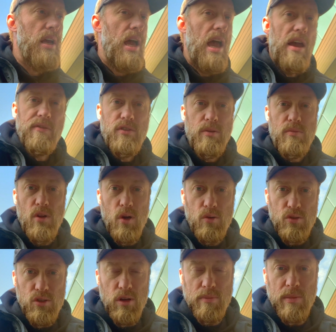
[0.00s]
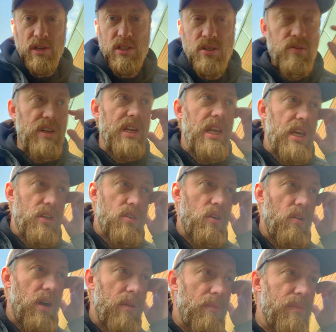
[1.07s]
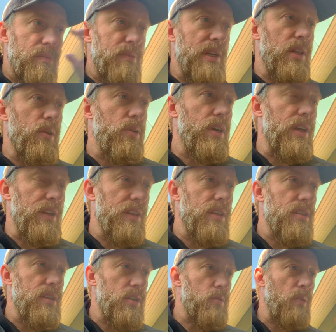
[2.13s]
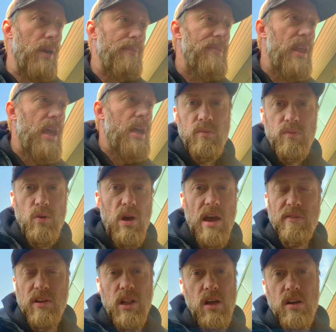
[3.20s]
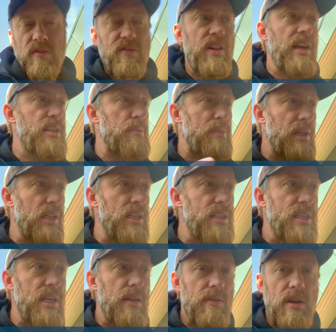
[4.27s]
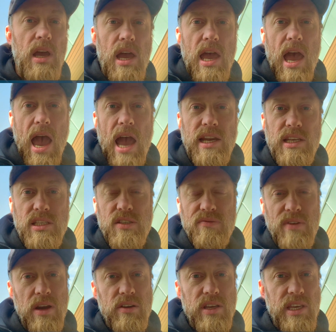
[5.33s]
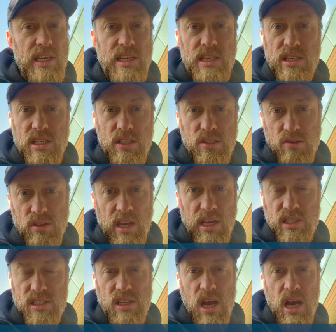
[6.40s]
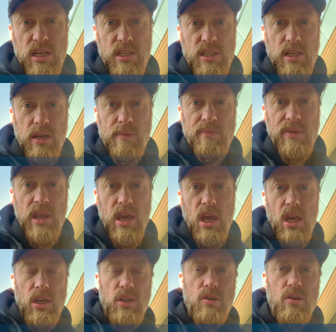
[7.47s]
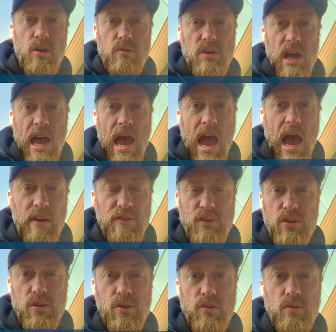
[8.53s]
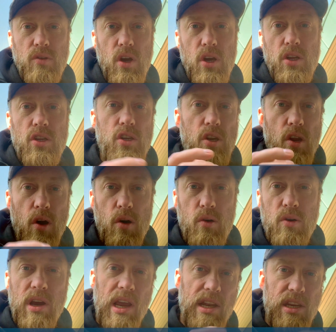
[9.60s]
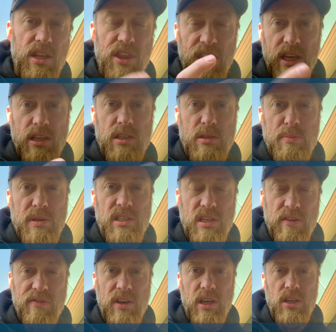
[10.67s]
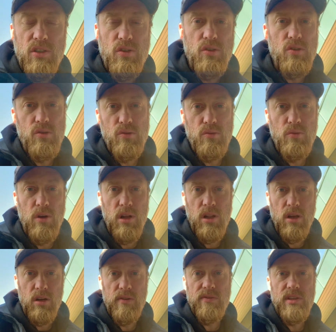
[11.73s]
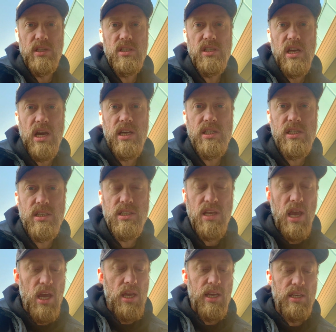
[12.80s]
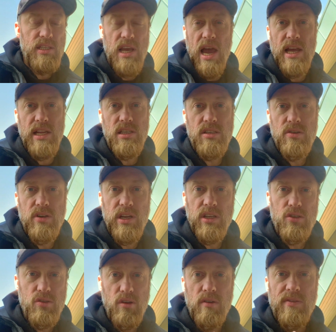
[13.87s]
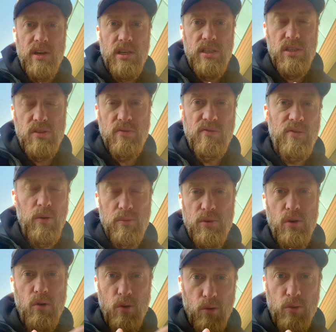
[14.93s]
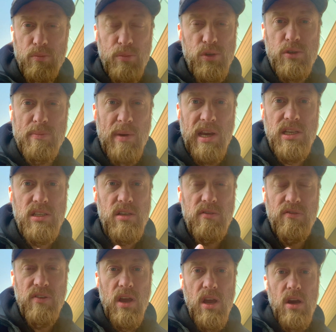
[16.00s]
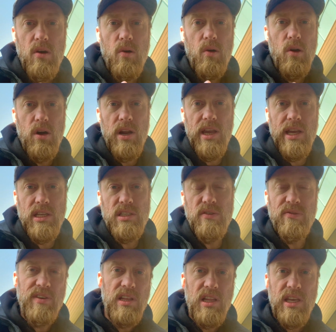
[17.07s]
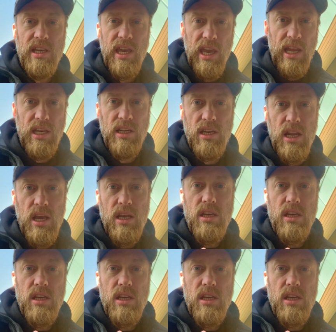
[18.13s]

I have some notes on my screen here, so I'll be looking this way. You have a lot of flexibility and it's very easy to get started. You don't have to know anything specific to do a lot of these tasks. It's answering surveys from your own perspective, or it's filling in